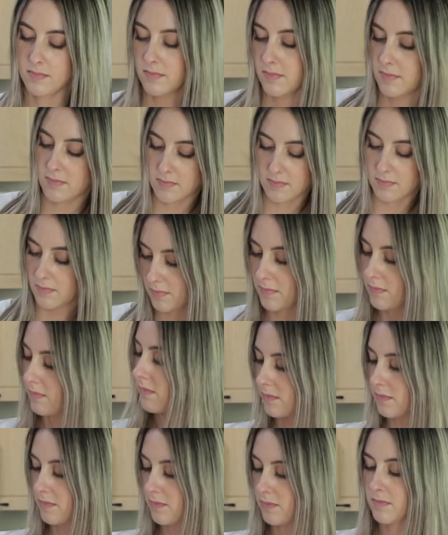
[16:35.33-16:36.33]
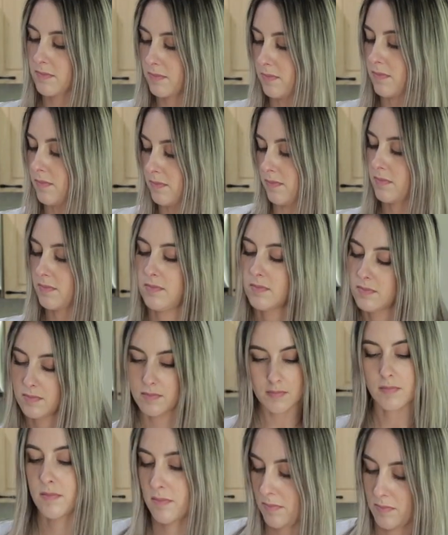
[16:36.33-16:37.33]
meat for in the very beginning.
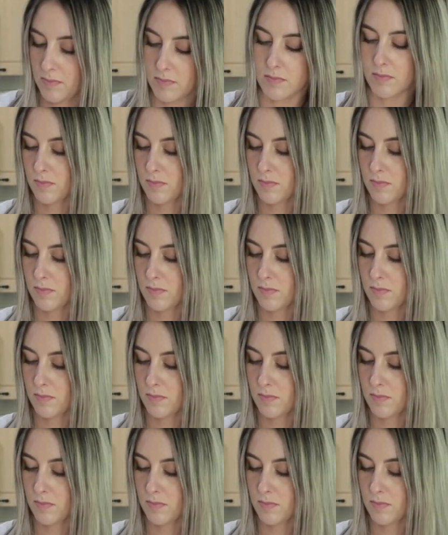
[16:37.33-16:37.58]
So I'm